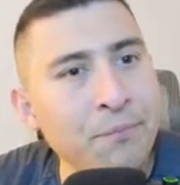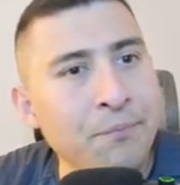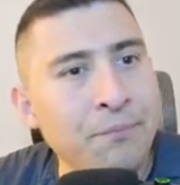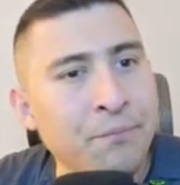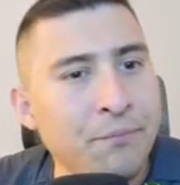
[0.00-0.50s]

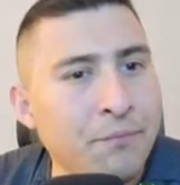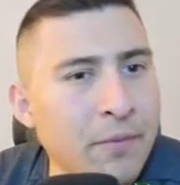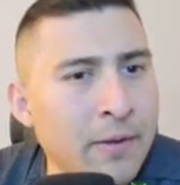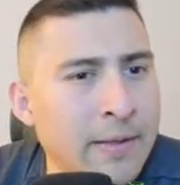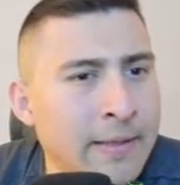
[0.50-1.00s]
Mm.
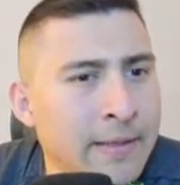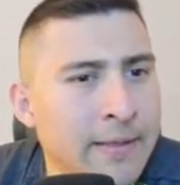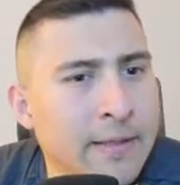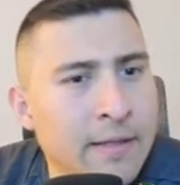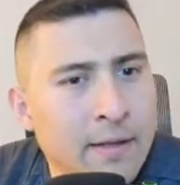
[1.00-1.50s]

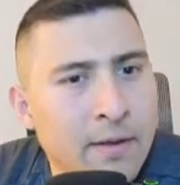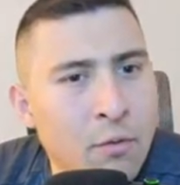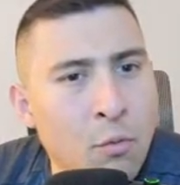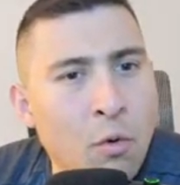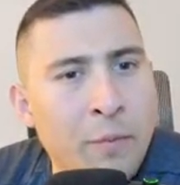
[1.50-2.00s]

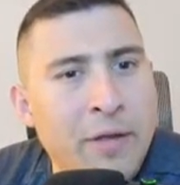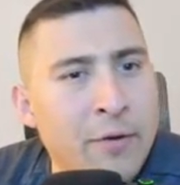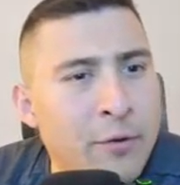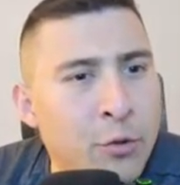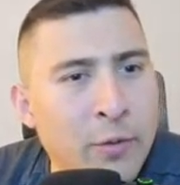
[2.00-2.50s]
We'll be
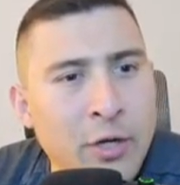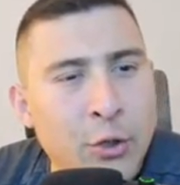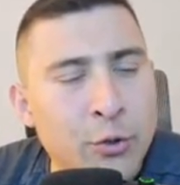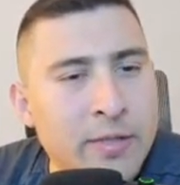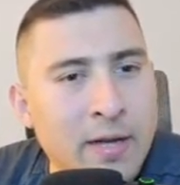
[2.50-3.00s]
good, doing a
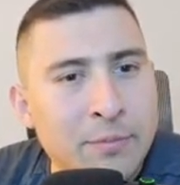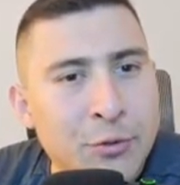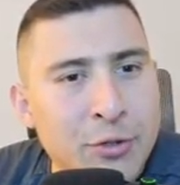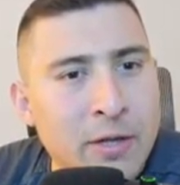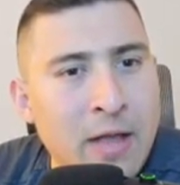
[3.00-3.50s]
good time
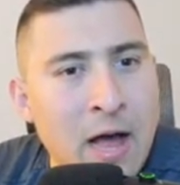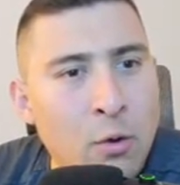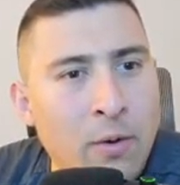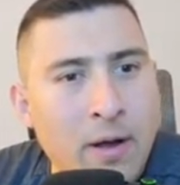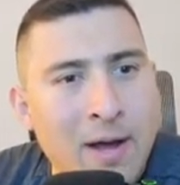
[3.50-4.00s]
to sell.
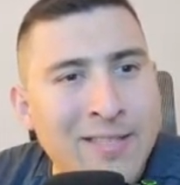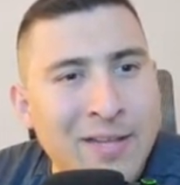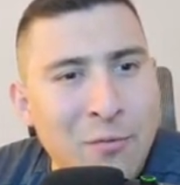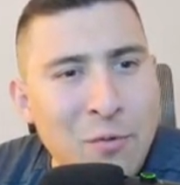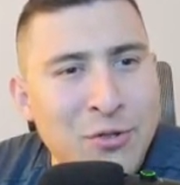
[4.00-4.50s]
Aloha, I
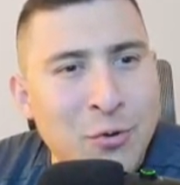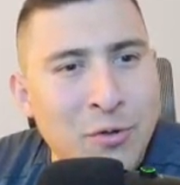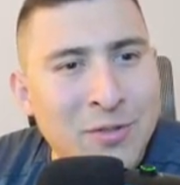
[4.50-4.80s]
say, what's going